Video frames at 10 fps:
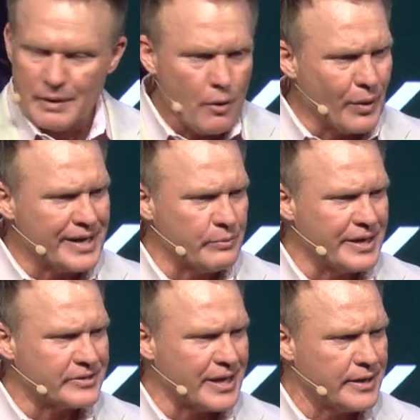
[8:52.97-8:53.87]
Remember
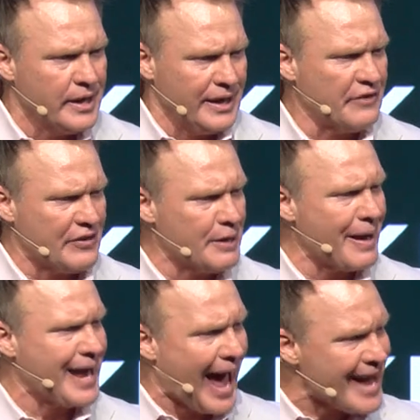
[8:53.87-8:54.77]
when he said, if
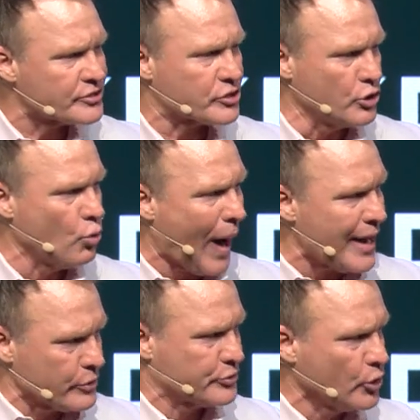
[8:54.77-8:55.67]
anybody asks you
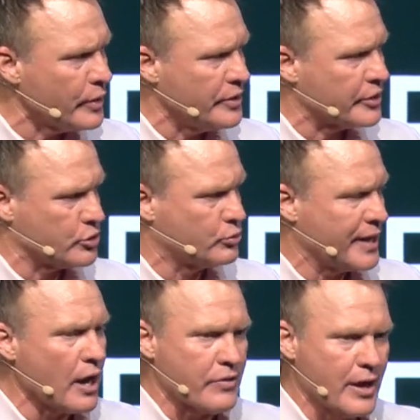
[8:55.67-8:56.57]
why you're doing this, you
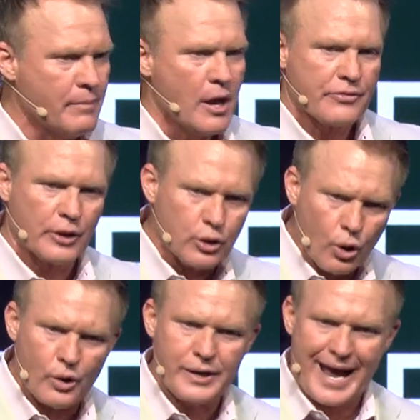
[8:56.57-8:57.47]
tell them the
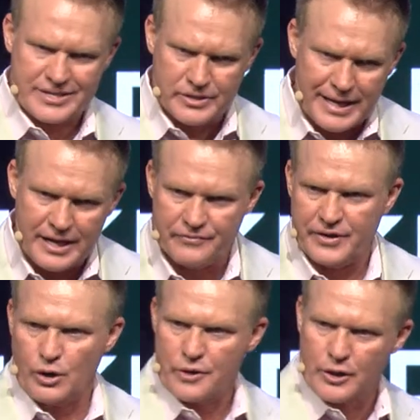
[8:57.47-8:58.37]
Lord has need of
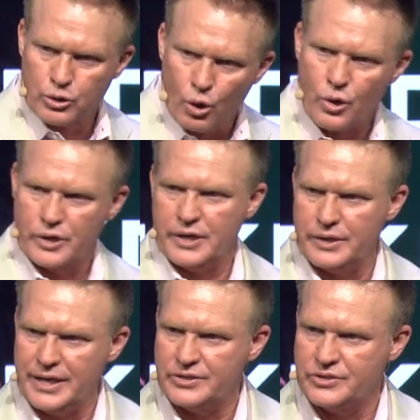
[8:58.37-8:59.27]
it, or the Lord
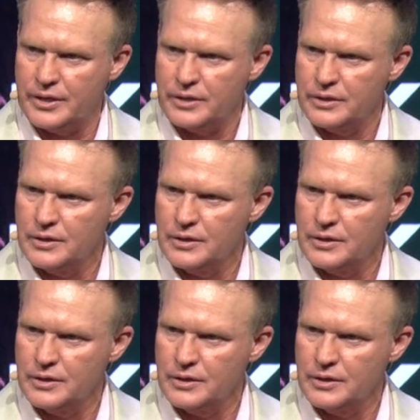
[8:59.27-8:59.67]
needs it.